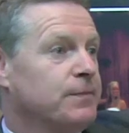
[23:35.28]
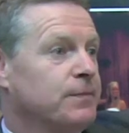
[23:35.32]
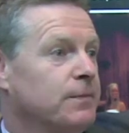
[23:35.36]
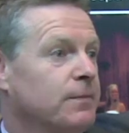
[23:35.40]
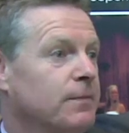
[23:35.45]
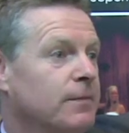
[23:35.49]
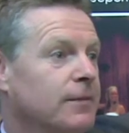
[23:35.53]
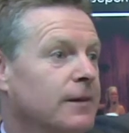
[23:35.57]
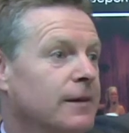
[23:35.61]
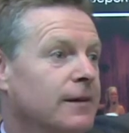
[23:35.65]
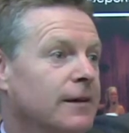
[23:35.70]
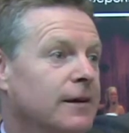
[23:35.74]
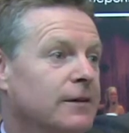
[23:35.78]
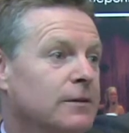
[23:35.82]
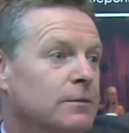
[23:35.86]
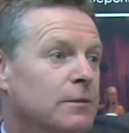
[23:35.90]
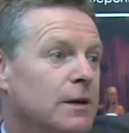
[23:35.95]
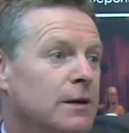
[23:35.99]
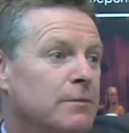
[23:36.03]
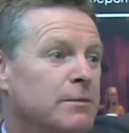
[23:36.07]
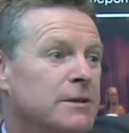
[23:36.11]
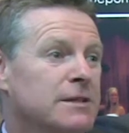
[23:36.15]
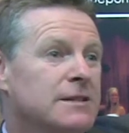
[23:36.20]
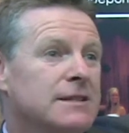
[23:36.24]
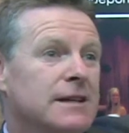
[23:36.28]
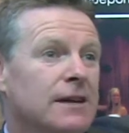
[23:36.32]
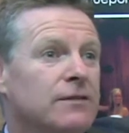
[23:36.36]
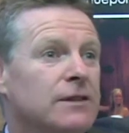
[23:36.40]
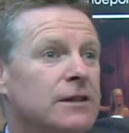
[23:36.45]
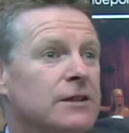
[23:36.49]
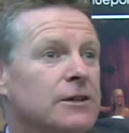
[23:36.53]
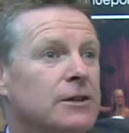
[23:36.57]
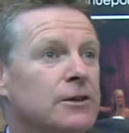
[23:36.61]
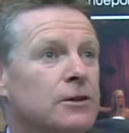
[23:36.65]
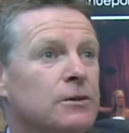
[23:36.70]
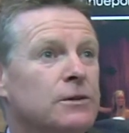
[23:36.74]
and it might be
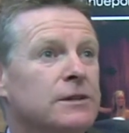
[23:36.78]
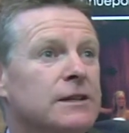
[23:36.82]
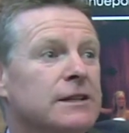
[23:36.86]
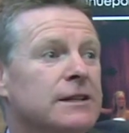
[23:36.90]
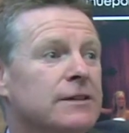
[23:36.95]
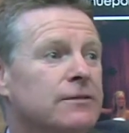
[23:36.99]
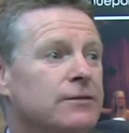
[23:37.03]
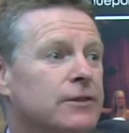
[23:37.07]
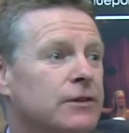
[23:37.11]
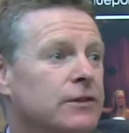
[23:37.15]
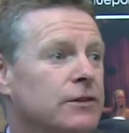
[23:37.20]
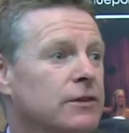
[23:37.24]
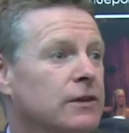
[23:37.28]
€70 in the difference.